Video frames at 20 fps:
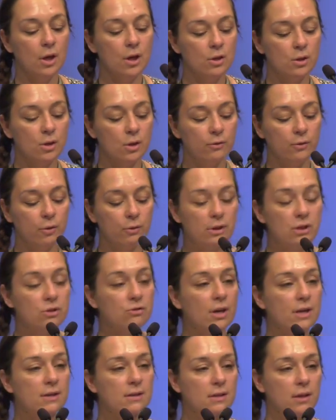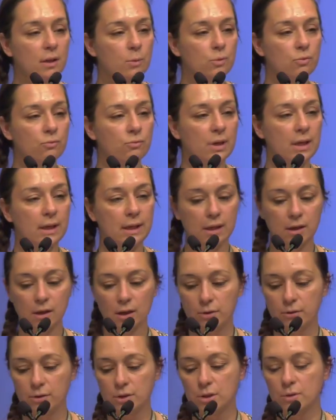So if you're interested, I would really
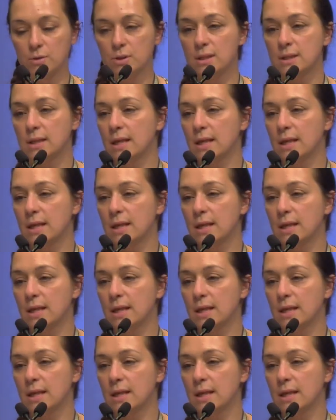encourage you to